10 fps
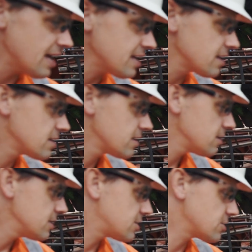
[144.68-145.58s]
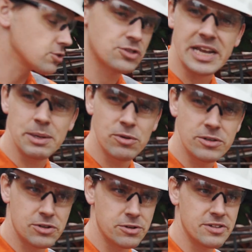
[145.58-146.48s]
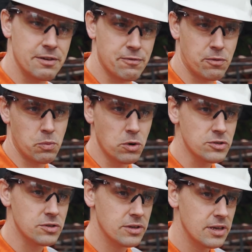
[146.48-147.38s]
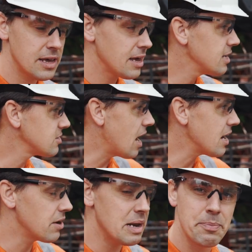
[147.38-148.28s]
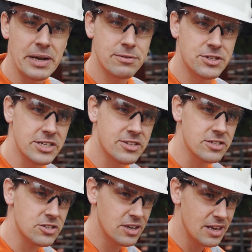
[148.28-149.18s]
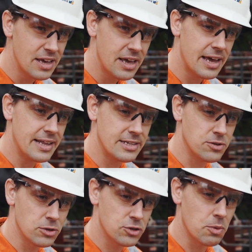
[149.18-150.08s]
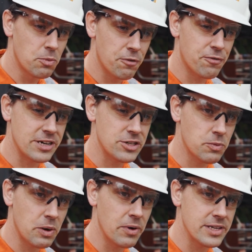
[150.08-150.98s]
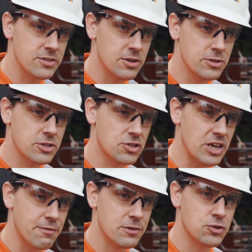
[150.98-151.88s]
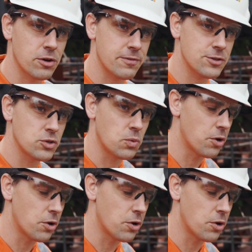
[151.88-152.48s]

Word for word: deck is a sustainable alternative for wood, has a higher impact resistance and has also more friction when wet, so it's a safer surface to